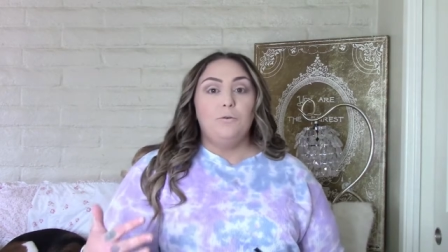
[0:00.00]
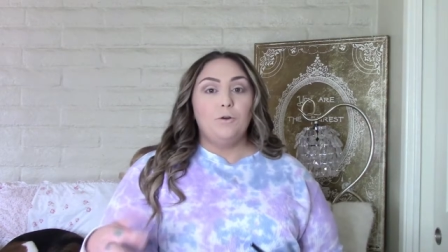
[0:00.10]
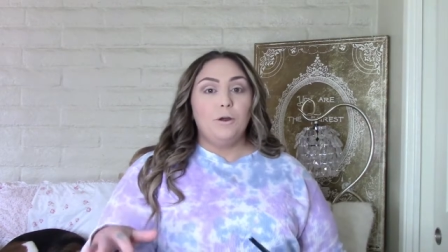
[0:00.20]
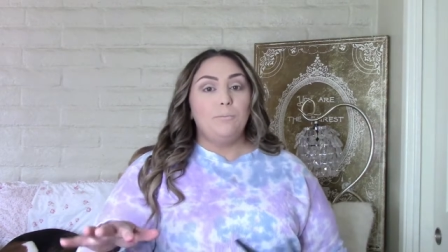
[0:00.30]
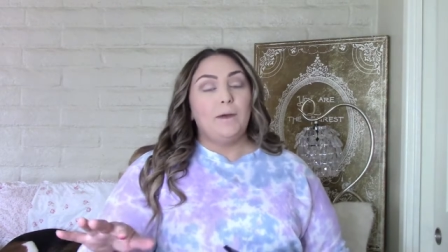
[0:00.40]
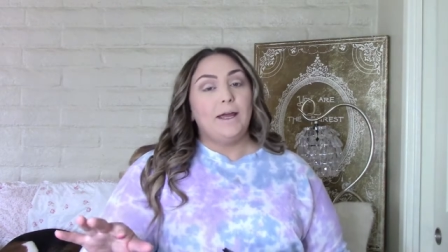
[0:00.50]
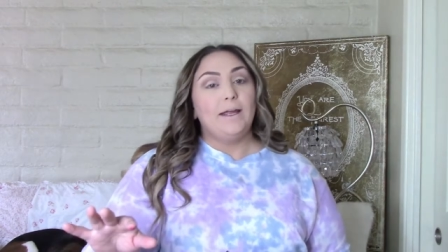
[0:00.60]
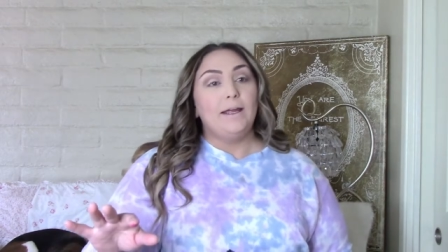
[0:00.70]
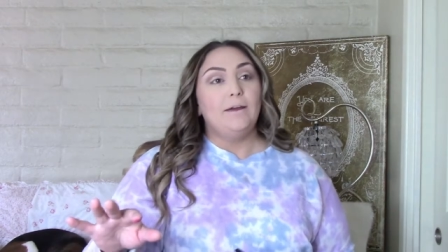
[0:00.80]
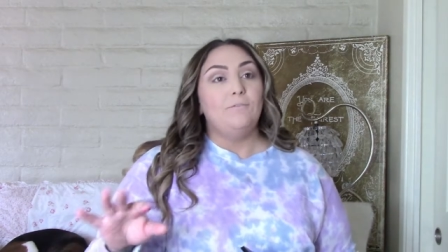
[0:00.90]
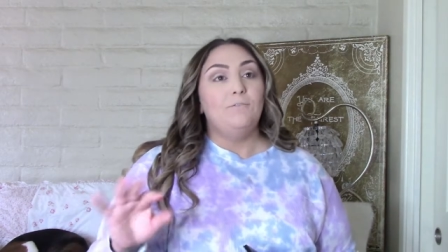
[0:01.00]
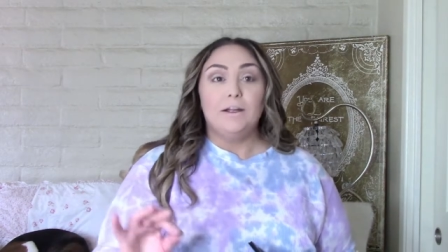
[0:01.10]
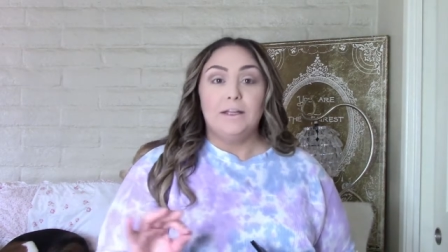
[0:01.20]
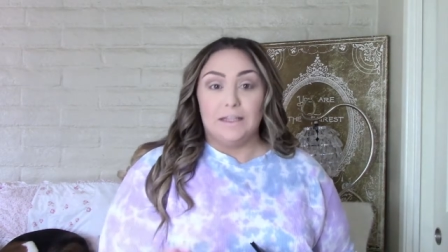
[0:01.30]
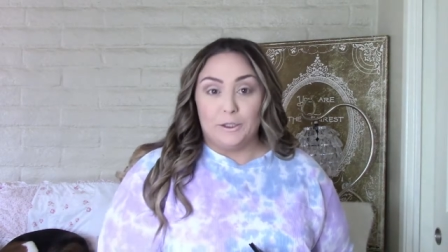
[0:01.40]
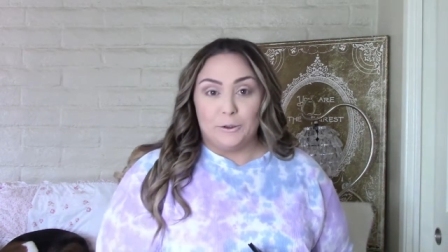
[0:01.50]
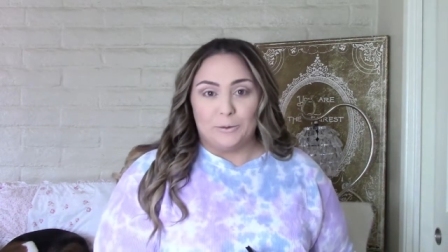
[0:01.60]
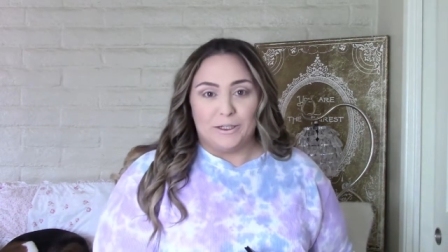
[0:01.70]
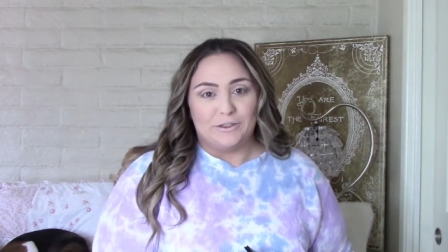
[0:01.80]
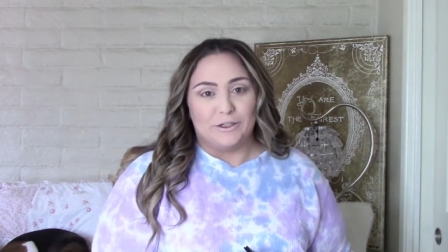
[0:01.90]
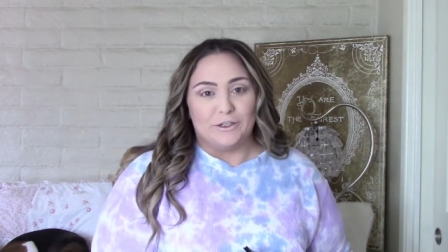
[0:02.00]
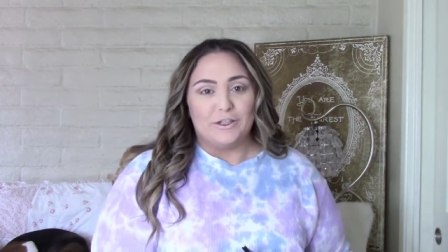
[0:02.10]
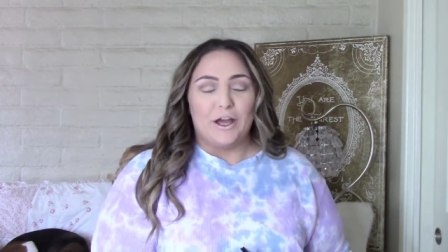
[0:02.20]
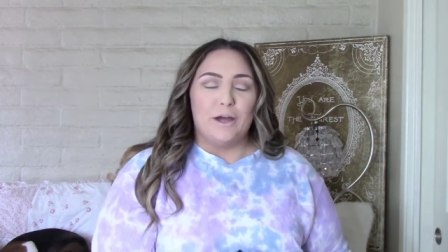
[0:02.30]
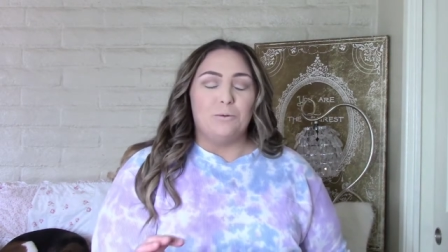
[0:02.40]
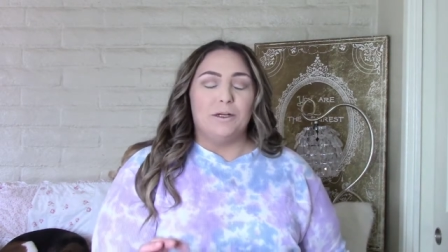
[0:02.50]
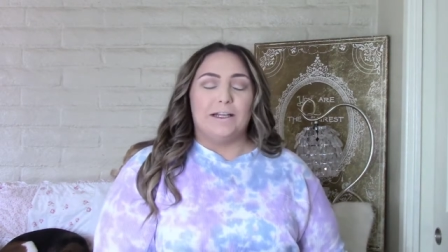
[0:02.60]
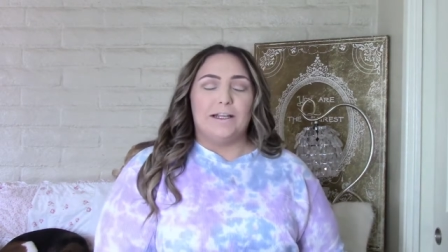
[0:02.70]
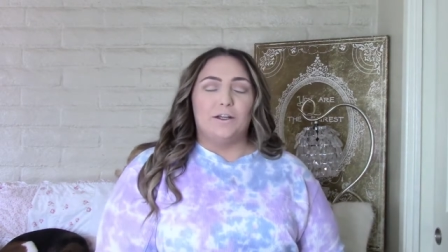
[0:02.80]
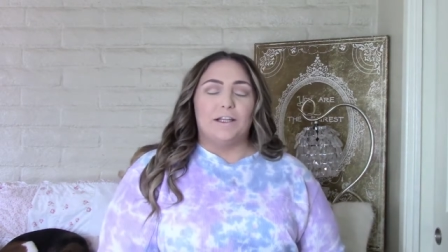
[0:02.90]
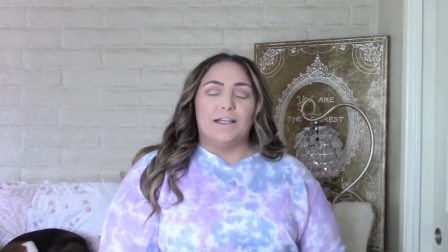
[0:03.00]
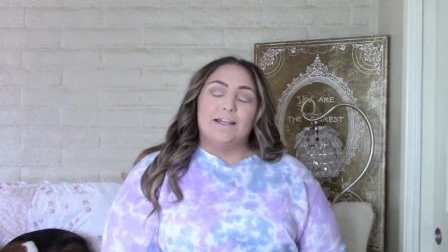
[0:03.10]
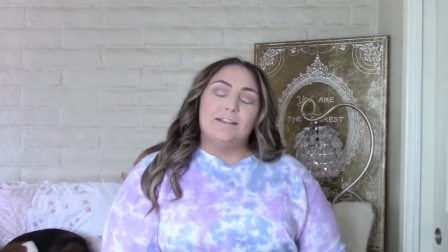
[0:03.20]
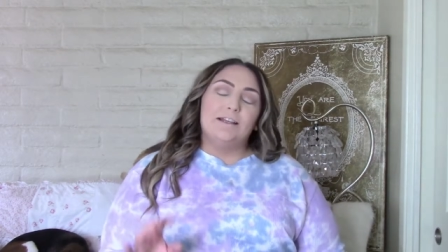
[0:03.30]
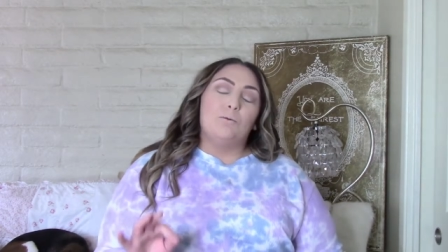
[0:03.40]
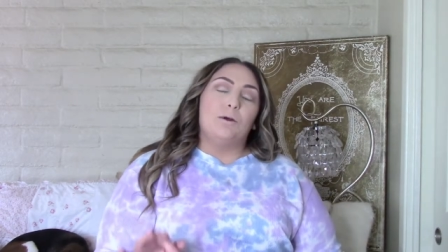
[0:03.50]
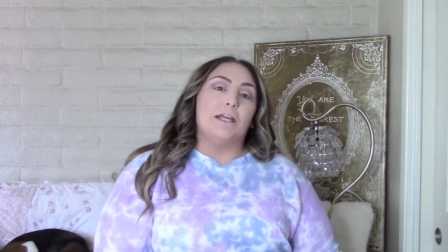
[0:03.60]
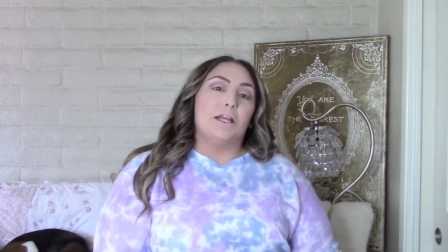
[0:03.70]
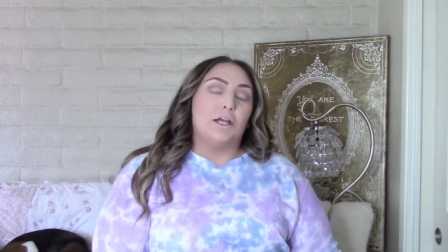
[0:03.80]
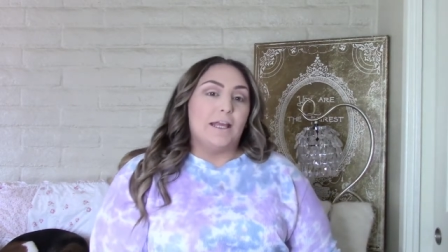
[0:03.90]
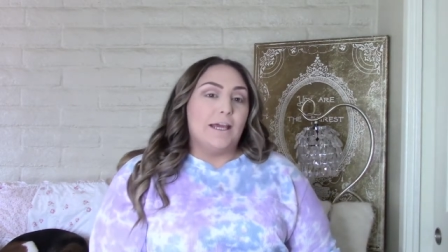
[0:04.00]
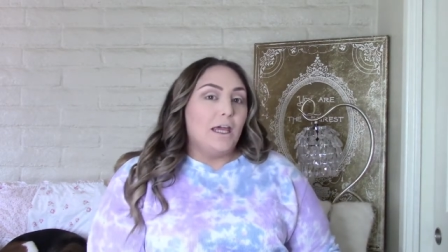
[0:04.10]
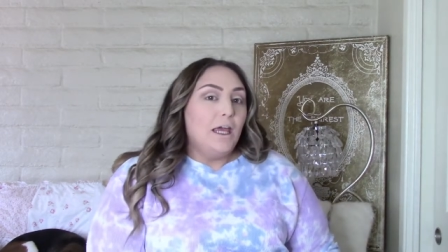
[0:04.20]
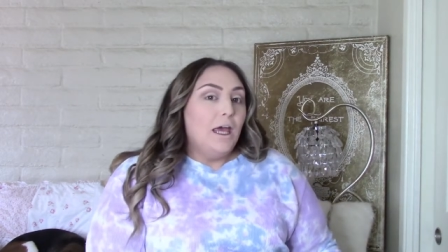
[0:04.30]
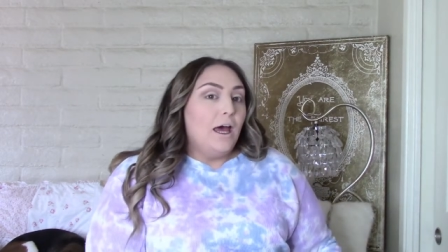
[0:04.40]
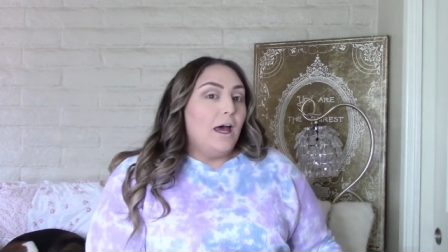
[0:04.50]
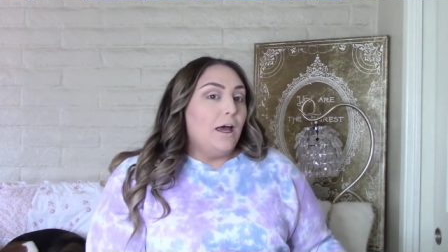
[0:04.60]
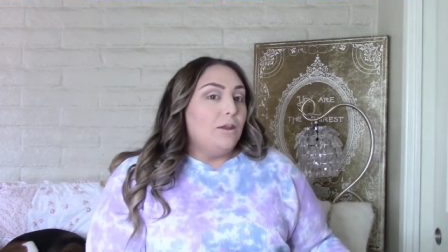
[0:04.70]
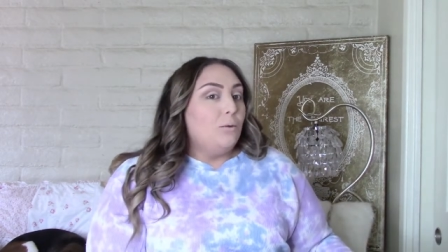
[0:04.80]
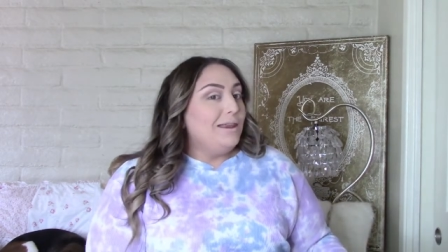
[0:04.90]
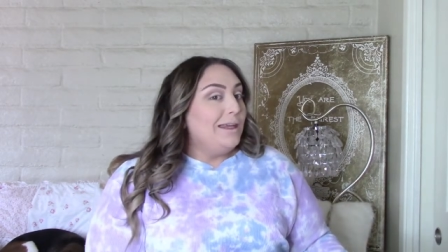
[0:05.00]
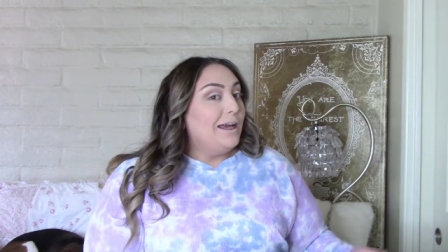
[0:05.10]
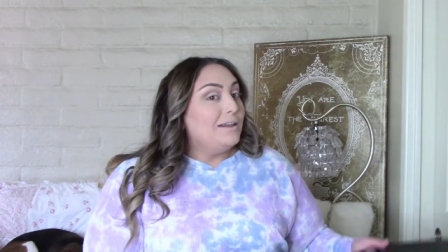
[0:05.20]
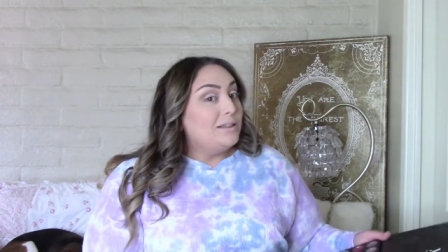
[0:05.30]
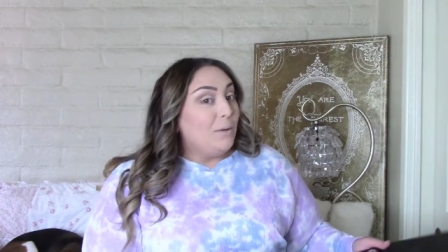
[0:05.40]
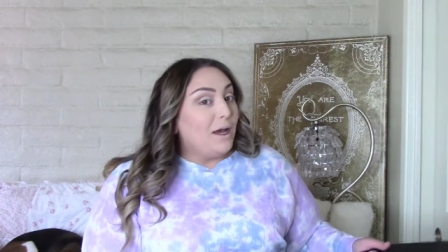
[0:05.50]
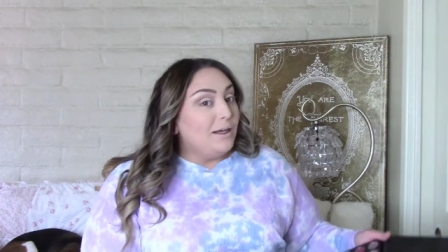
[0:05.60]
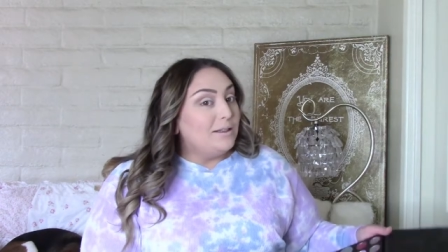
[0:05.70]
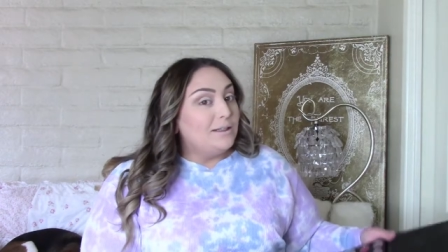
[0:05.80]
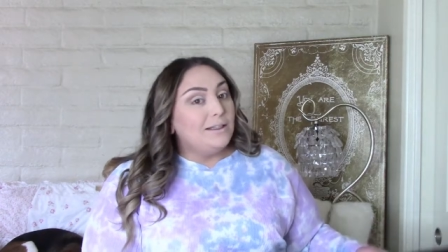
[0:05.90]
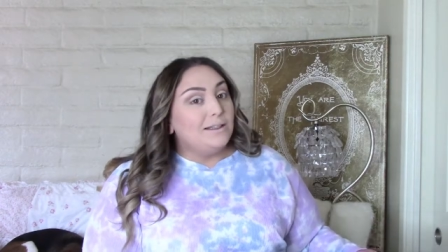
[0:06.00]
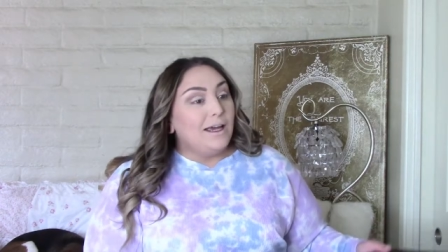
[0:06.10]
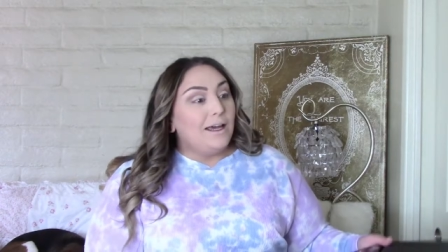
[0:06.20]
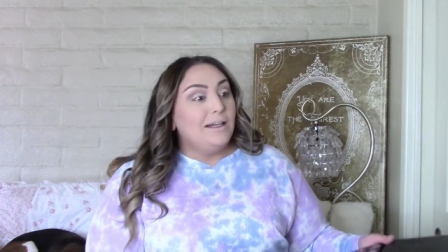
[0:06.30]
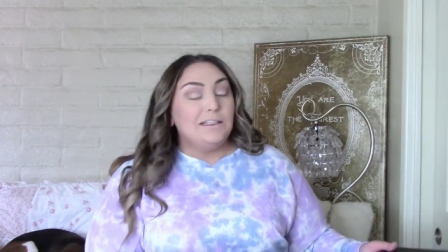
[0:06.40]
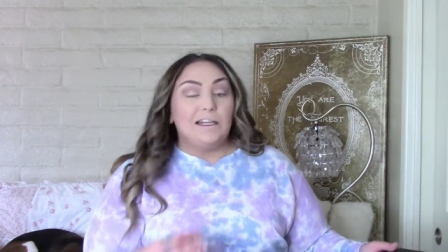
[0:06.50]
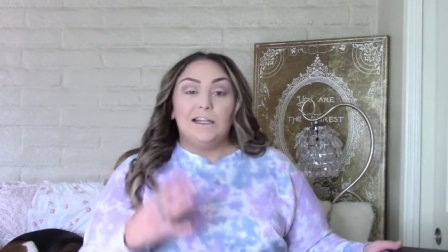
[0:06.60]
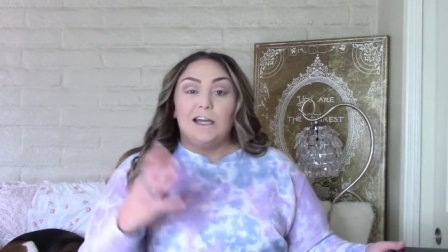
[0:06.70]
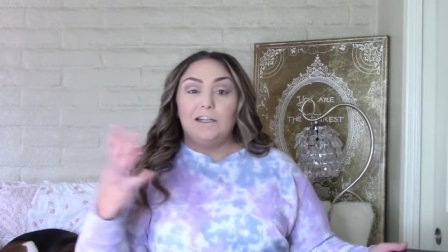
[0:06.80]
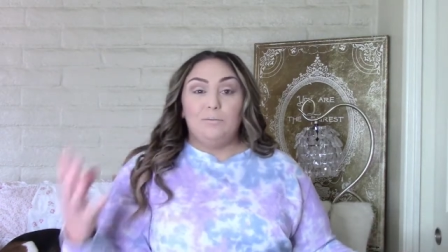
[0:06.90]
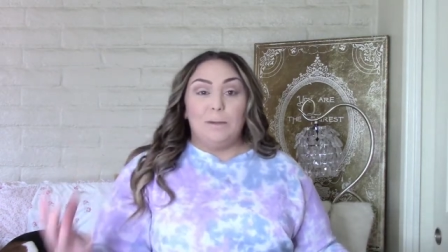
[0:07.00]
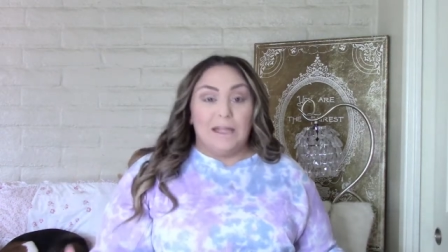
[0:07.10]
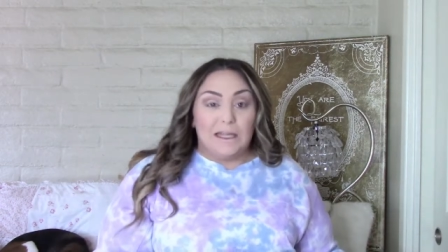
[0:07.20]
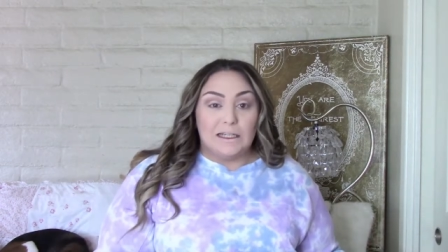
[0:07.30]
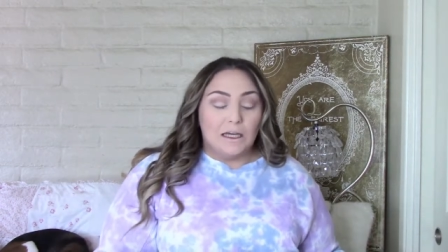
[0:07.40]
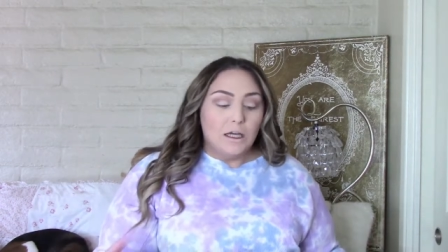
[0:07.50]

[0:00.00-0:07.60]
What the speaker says: from my very little research on what an e-girl is and what they look like, the one thing I surmise is that it's a lot of pink.